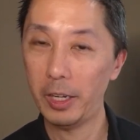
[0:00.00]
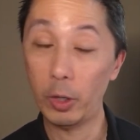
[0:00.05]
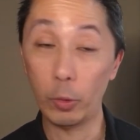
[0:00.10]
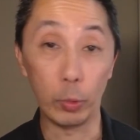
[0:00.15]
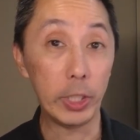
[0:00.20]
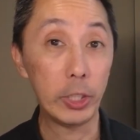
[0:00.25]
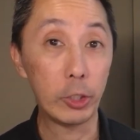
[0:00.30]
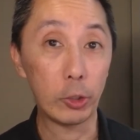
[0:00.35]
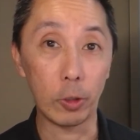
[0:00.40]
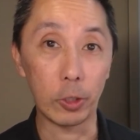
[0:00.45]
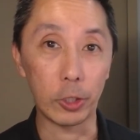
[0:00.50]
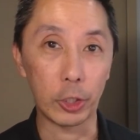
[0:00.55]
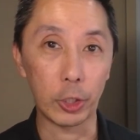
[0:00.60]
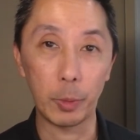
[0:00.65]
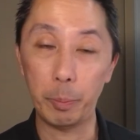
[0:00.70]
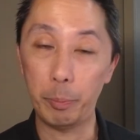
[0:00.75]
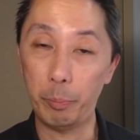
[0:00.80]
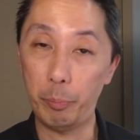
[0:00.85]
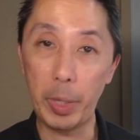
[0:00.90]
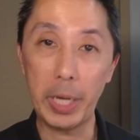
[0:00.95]
research,
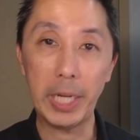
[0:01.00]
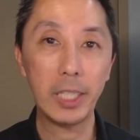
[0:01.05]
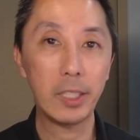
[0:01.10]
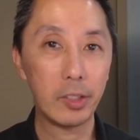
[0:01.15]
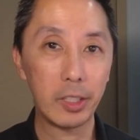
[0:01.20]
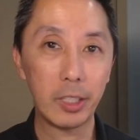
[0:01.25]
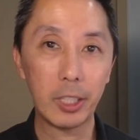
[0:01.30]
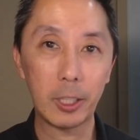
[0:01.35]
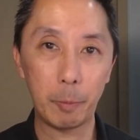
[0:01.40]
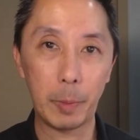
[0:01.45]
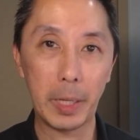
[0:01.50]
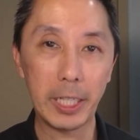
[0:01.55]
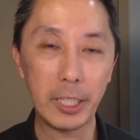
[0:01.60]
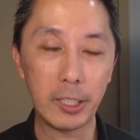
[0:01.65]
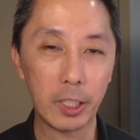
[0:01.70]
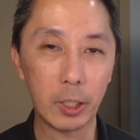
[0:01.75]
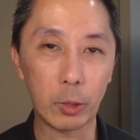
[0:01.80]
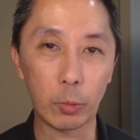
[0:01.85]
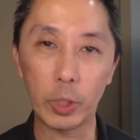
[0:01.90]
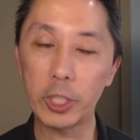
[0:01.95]

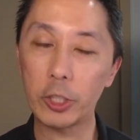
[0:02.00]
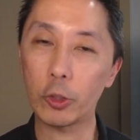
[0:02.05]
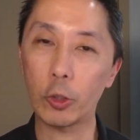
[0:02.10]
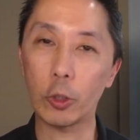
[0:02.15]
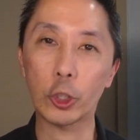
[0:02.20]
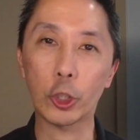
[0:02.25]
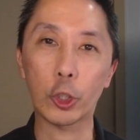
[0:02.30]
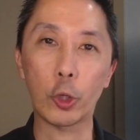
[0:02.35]
basic research,